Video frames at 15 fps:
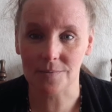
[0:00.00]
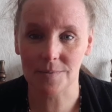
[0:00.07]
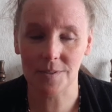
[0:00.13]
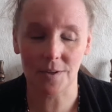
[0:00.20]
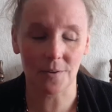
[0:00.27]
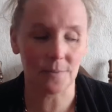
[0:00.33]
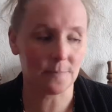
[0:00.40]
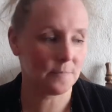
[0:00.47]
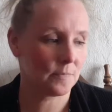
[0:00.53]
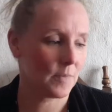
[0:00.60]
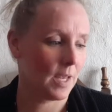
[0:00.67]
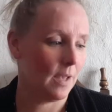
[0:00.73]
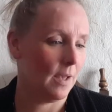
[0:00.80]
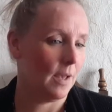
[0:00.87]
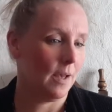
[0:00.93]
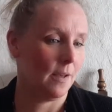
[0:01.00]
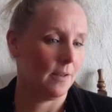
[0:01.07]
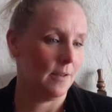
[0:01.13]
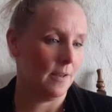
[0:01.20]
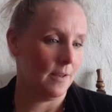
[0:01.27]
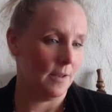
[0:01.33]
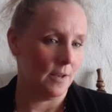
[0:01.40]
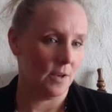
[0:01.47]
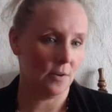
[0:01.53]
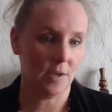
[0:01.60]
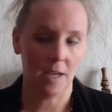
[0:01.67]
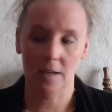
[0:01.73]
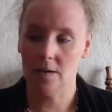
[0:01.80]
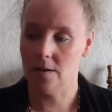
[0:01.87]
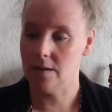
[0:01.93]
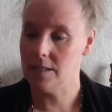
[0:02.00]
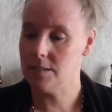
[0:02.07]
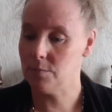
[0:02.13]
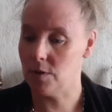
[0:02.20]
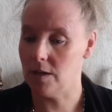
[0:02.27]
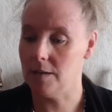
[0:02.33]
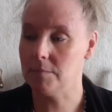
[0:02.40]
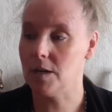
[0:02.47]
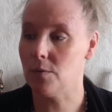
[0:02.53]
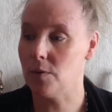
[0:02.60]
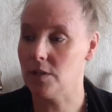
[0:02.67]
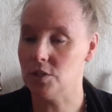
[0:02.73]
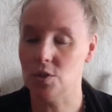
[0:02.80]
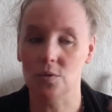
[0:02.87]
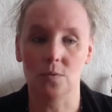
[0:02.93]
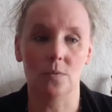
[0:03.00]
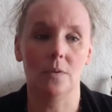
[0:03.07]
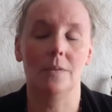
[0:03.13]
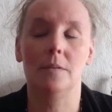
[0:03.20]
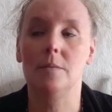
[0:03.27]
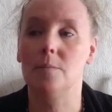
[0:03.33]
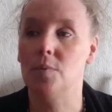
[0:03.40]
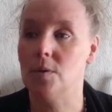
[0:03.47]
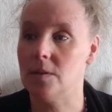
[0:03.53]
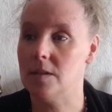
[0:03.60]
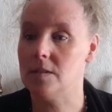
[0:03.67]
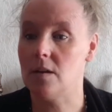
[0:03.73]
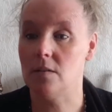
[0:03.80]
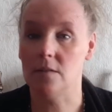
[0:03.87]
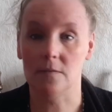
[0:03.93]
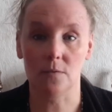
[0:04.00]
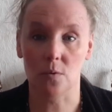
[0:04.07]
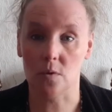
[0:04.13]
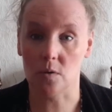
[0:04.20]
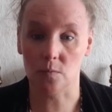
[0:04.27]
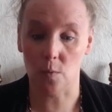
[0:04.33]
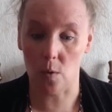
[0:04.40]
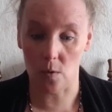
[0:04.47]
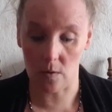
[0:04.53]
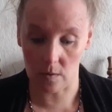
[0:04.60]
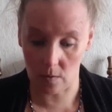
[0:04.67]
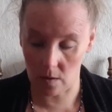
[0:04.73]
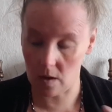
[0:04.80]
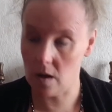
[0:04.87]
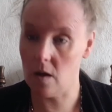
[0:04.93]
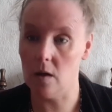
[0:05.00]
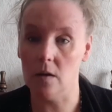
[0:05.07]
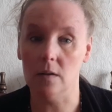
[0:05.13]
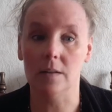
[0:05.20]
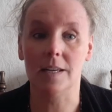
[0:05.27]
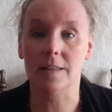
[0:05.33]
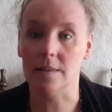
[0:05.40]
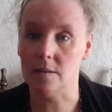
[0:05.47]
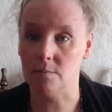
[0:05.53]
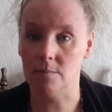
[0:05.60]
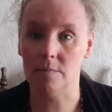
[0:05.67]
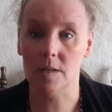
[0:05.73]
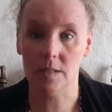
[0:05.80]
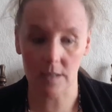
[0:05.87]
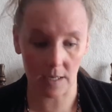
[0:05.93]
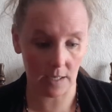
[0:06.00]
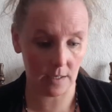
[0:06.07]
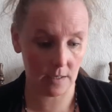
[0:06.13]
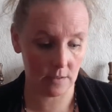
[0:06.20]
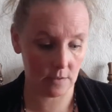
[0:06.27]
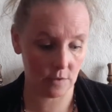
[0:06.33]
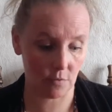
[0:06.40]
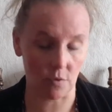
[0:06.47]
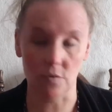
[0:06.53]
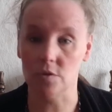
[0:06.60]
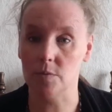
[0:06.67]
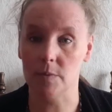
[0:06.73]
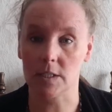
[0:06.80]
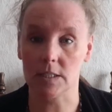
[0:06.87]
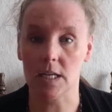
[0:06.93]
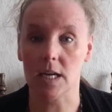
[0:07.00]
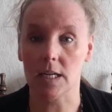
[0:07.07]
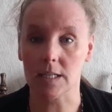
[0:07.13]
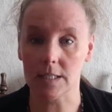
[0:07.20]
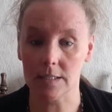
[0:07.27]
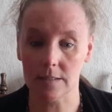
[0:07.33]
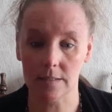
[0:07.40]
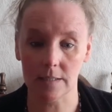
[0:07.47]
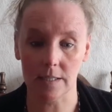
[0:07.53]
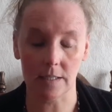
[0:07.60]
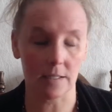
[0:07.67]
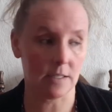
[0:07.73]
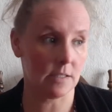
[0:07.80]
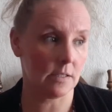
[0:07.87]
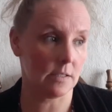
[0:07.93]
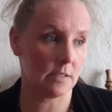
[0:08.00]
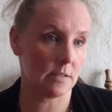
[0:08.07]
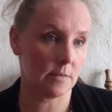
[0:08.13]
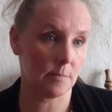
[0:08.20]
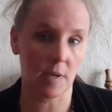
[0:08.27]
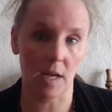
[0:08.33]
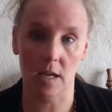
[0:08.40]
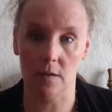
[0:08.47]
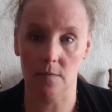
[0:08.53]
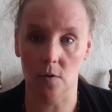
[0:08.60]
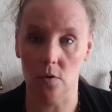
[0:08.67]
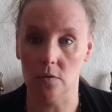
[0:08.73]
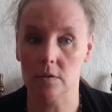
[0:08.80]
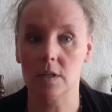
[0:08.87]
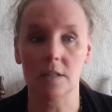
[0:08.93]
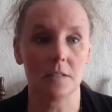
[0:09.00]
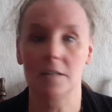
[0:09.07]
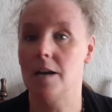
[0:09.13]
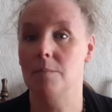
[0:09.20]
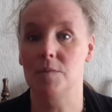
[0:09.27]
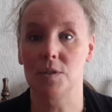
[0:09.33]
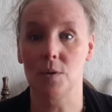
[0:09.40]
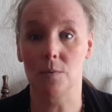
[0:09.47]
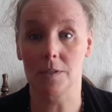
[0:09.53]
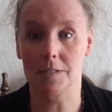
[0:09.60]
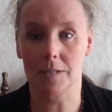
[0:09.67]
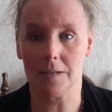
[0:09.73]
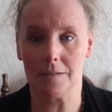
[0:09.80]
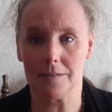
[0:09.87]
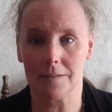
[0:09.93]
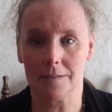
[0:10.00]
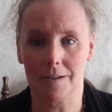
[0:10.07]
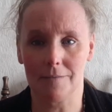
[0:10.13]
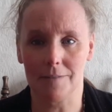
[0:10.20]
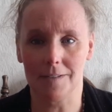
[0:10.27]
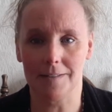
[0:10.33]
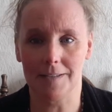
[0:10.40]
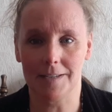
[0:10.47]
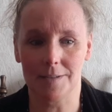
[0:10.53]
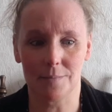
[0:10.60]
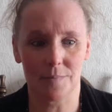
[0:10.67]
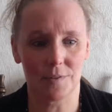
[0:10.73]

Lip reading: So, okay, guys, well, I'm going to put these on the floor and roll all in them like Scrooge McDuck in his bank vault because I'm so excited. I really am.